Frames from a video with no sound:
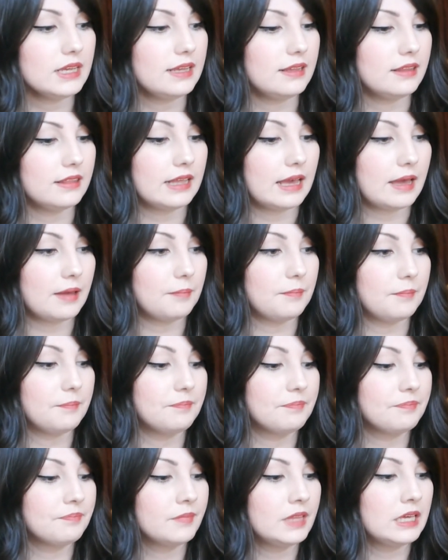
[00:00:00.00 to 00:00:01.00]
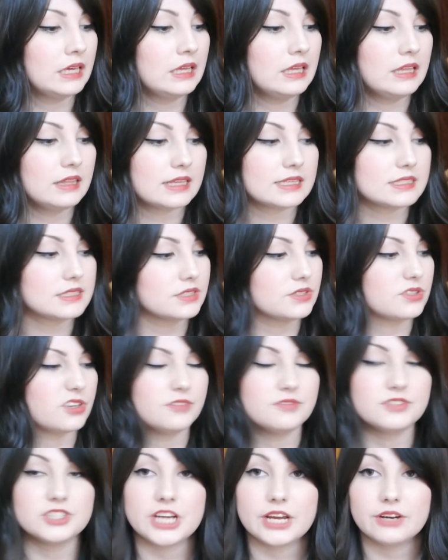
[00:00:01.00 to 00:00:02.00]
And then that's the
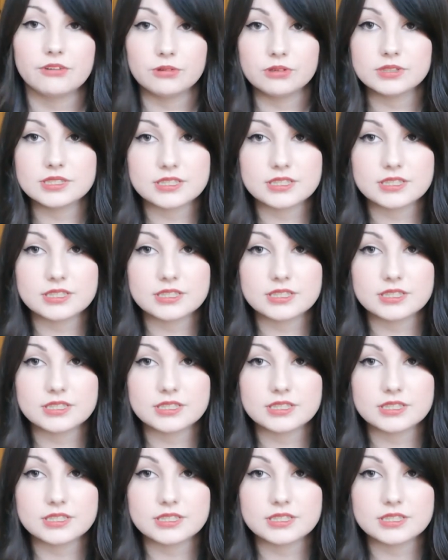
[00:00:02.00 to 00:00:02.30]
sort of general